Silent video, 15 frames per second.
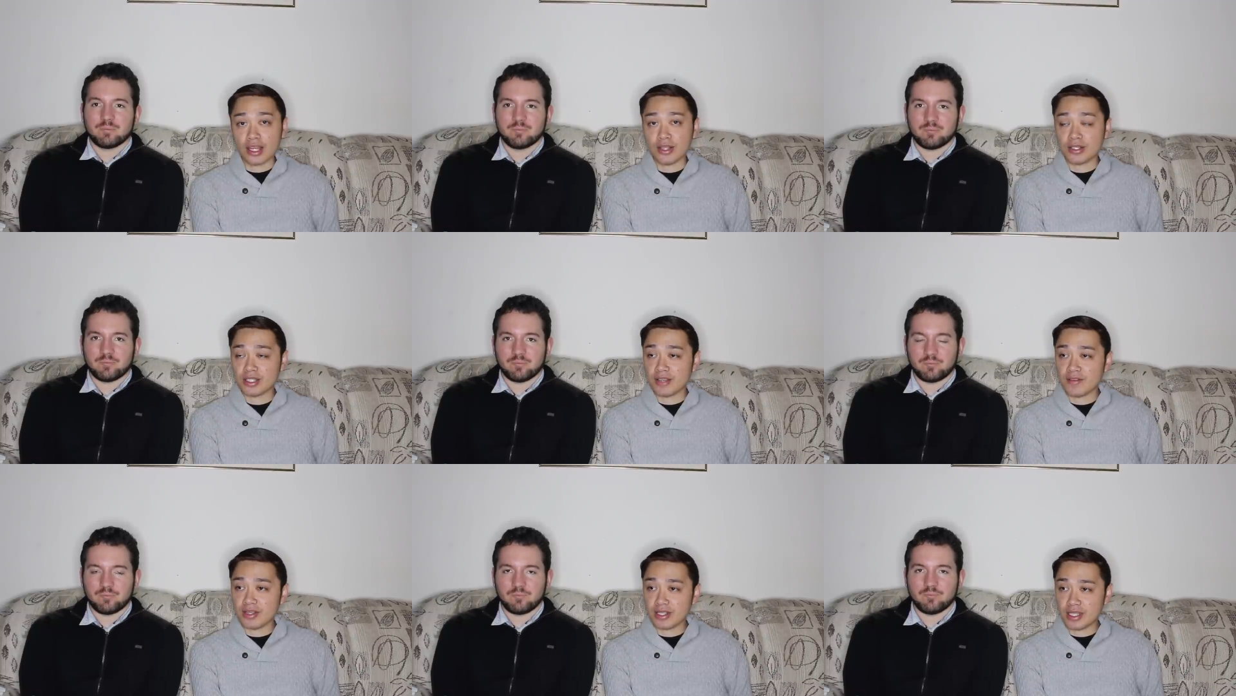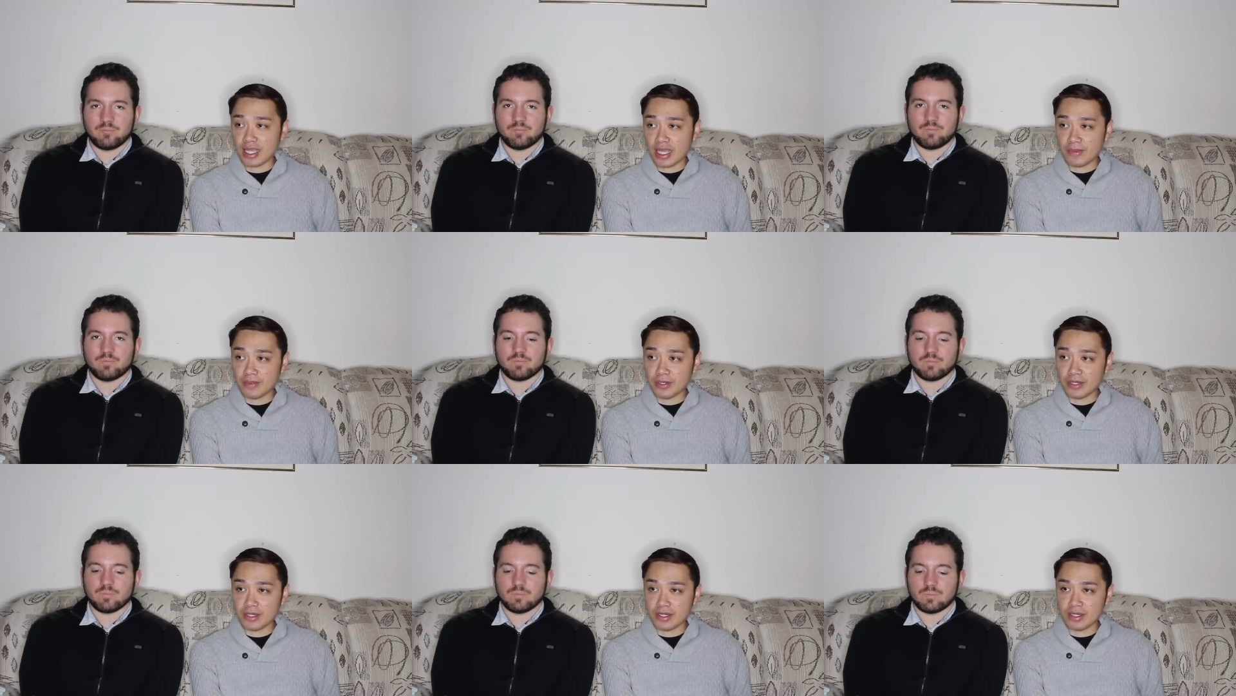Speaker 1: the other side of the
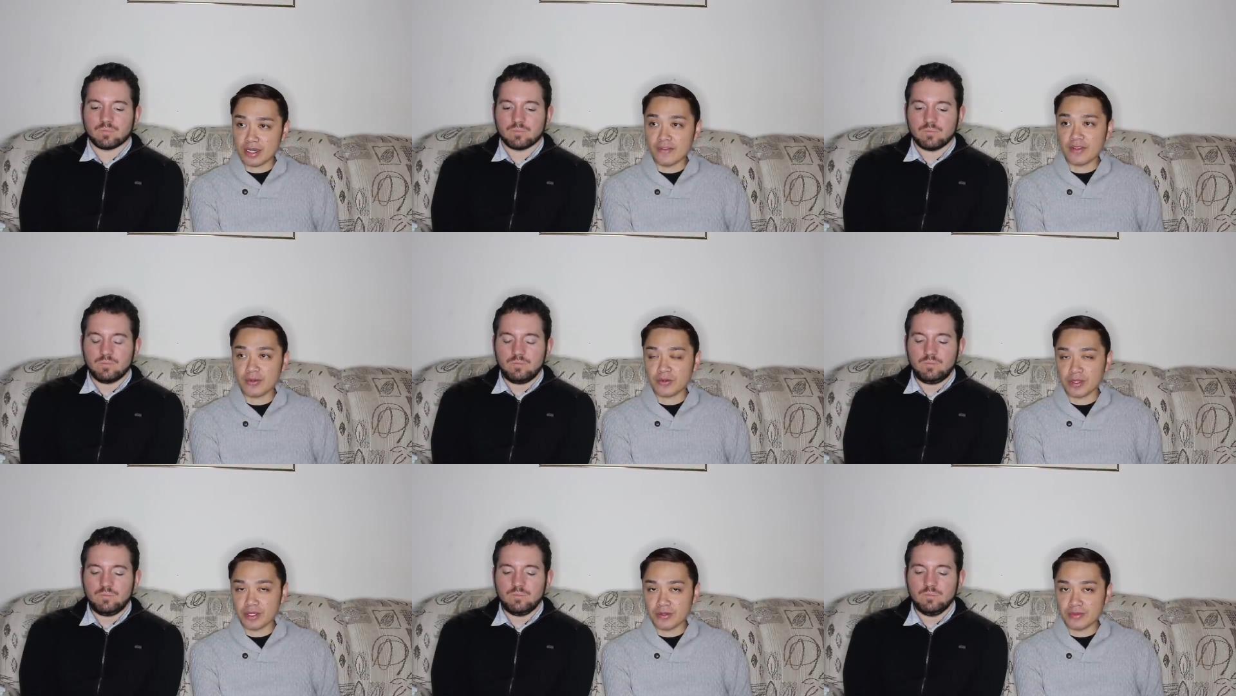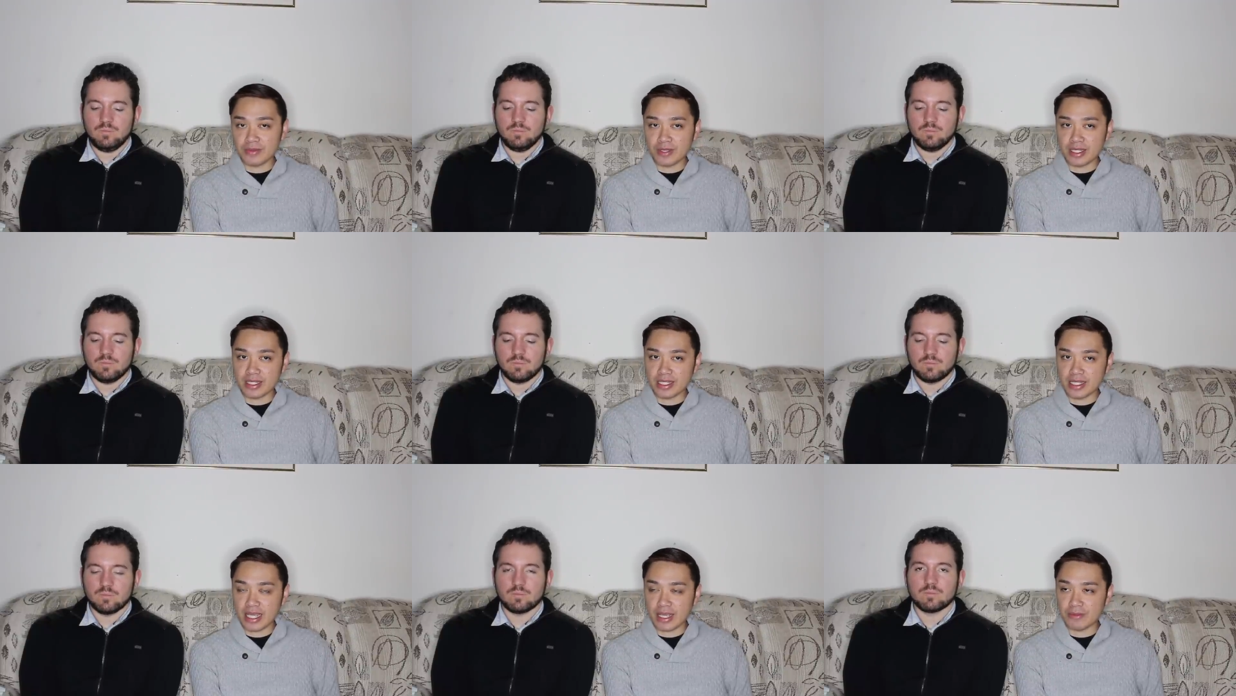table of the room is a
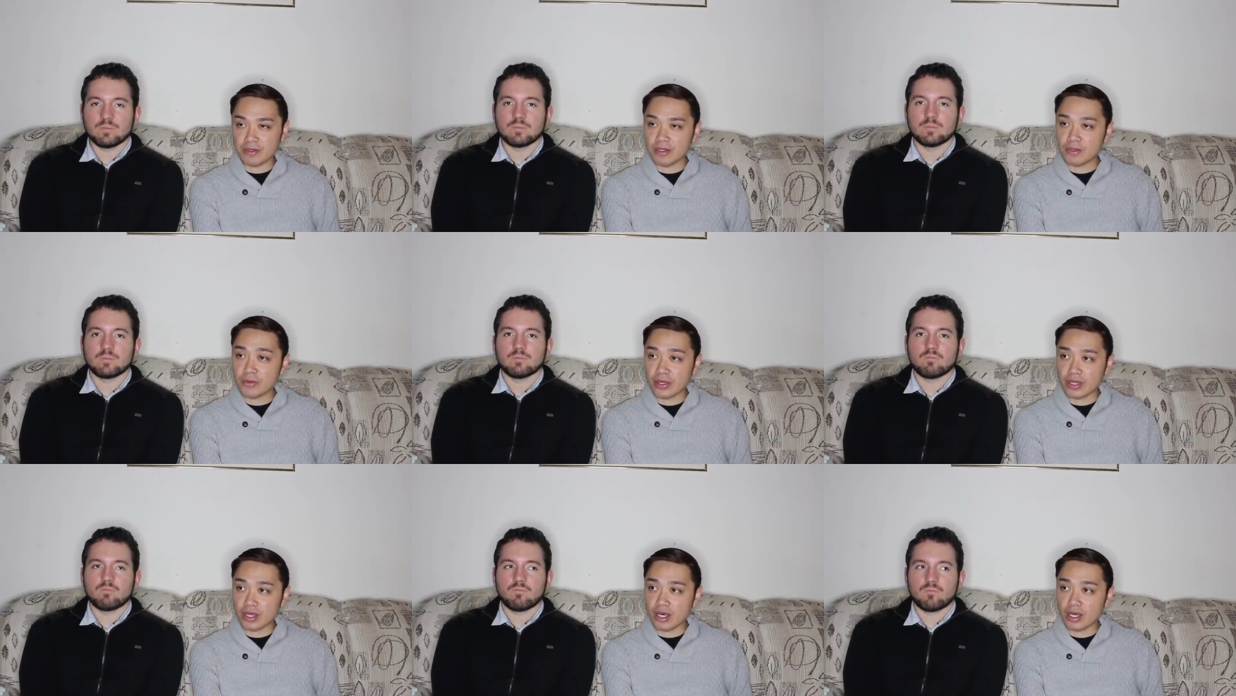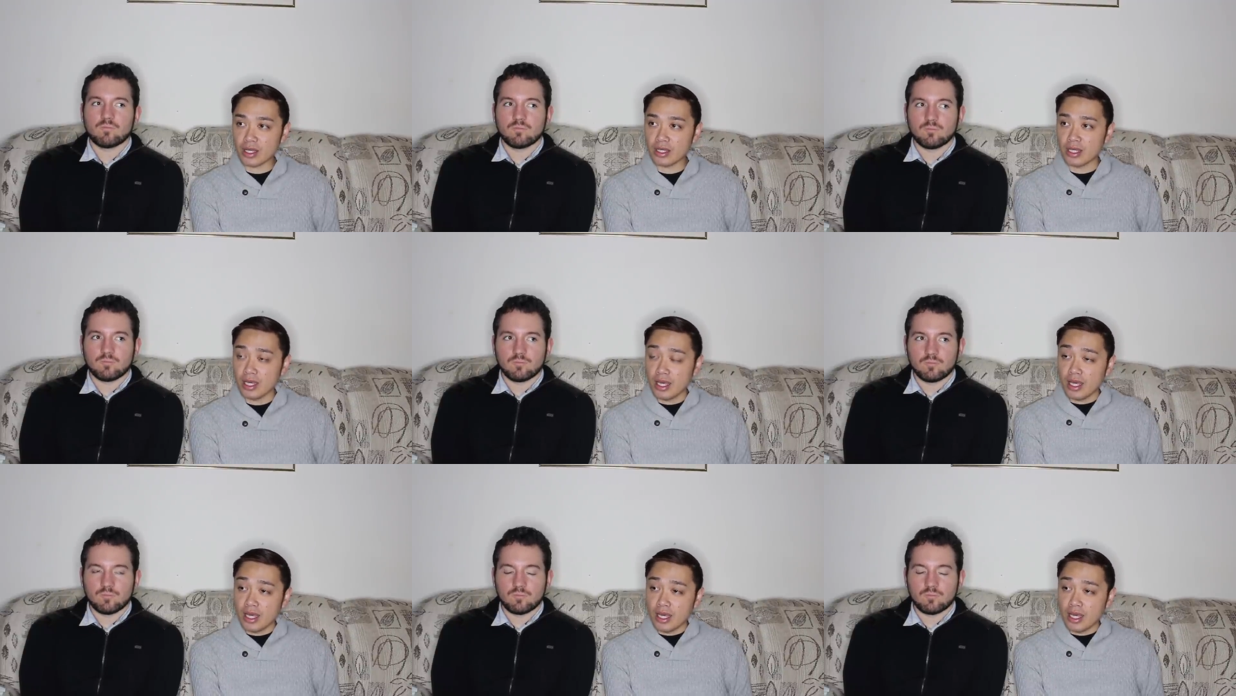table with all